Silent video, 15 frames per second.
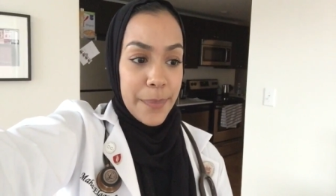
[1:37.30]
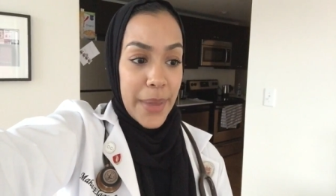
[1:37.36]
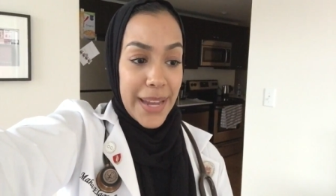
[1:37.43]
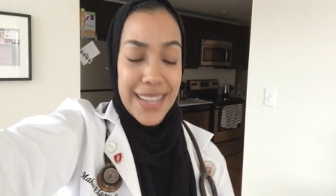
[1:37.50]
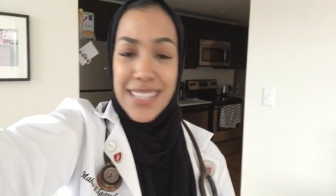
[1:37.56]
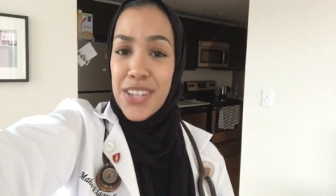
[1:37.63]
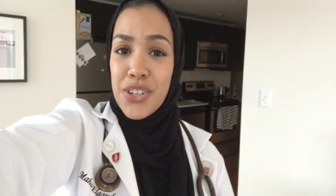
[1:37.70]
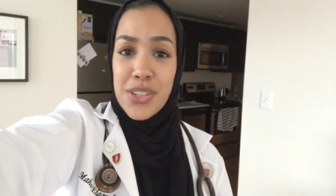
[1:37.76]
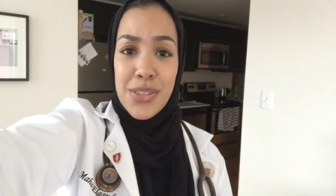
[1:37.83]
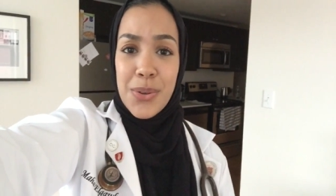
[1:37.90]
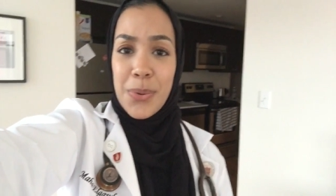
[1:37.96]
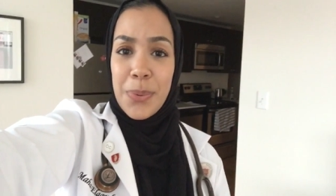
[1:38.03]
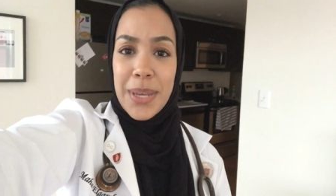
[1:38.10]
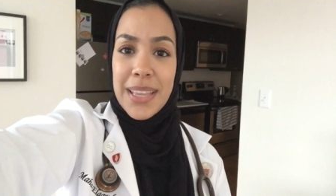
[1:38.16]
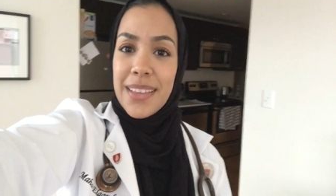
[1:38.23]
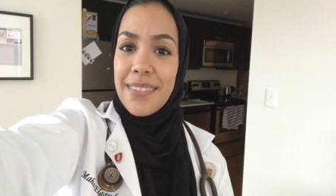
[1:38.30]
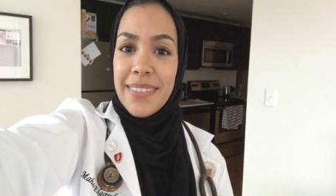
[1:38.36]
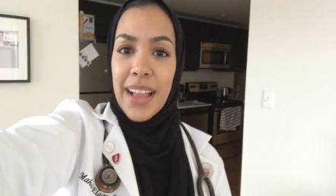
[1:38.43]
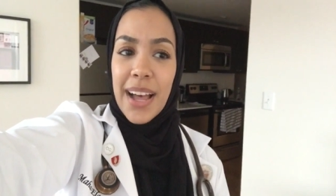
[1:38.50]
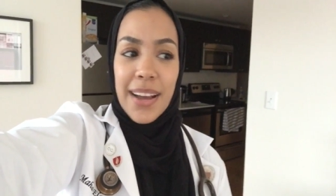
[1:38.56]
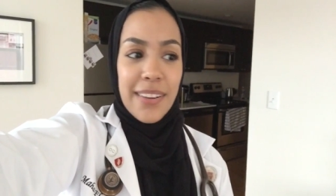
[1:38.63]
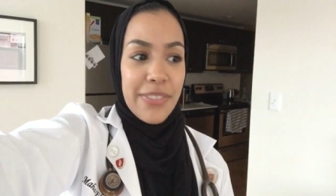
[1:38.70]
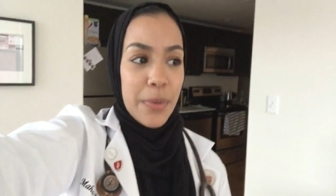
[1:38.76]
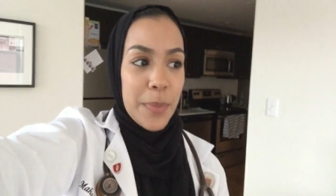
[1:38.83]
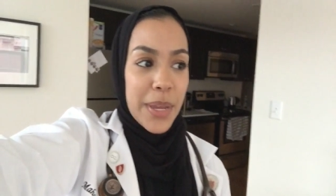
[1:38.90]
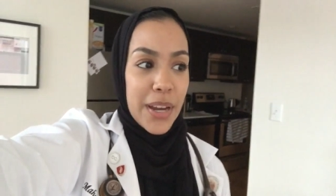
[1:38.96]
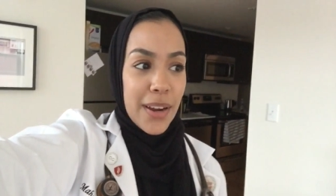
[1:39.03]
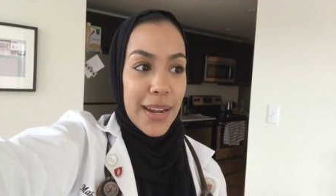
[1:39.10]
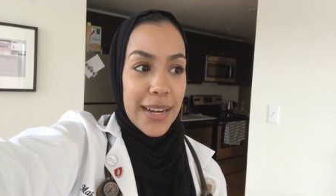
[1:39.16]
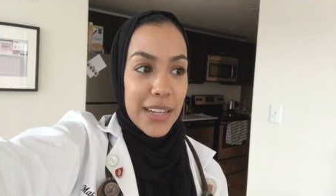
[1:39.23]
guess I'll just do a weekly vlog from
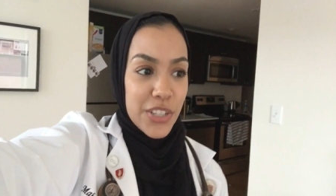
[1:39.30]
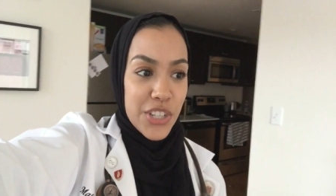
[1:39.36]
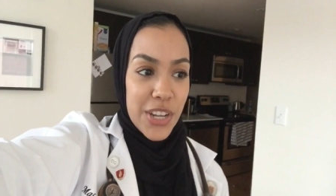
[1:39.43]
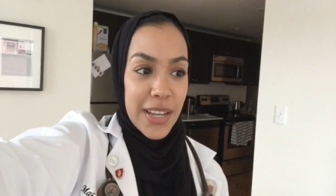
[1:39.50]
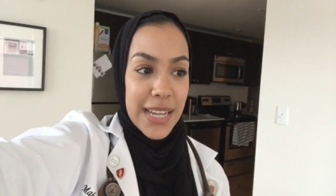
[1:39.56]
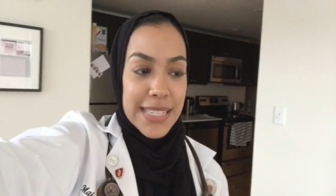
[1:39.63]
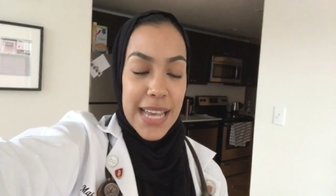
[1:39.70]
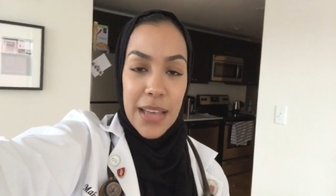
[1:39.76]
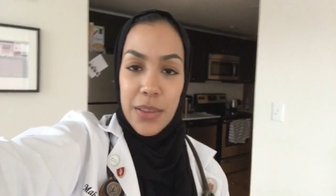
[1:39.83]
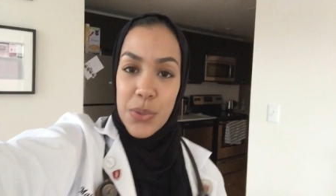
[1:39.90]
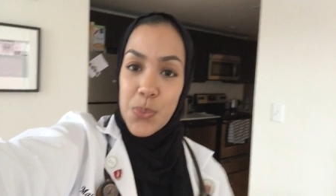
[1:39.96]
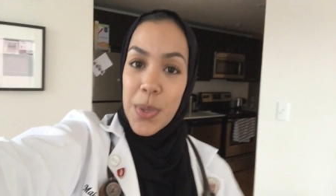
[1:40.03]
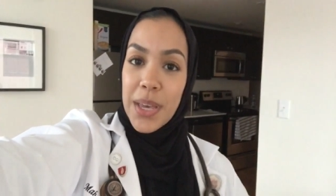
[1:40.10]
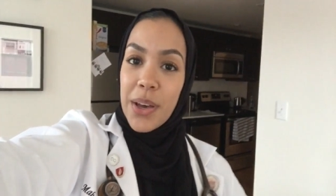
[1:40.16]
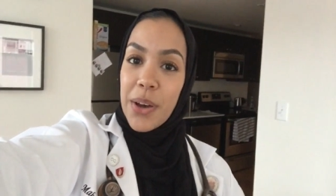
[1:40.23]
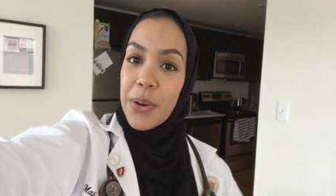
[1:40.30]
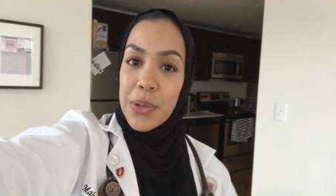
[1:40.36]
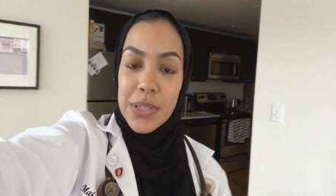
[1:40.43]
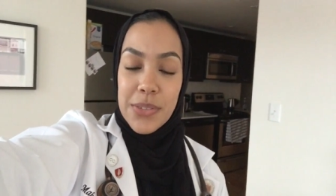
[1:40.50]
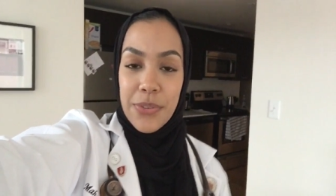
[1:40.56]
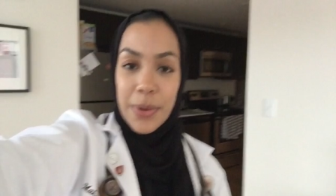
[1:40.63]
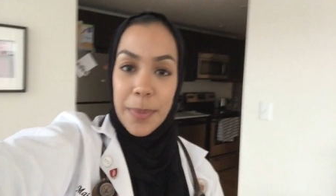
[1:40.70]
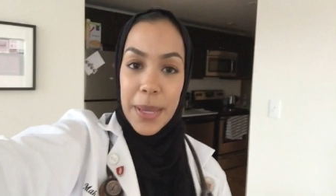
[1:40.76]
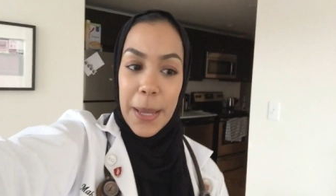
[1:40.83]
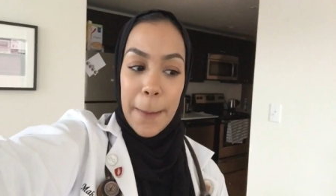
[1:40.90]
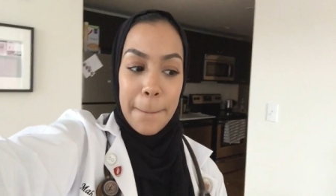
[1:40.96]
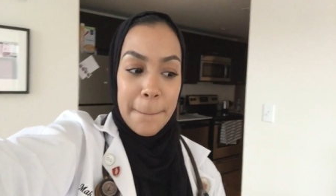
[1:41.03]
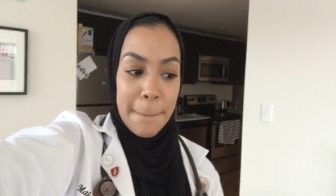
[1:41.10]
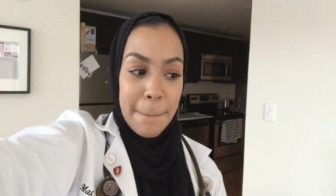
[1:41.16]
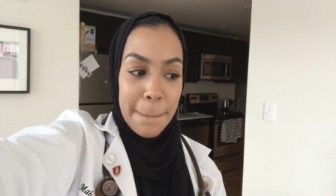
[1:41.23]
here, and I'll show you guys how this week goes for
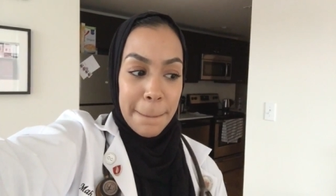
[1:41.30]
me.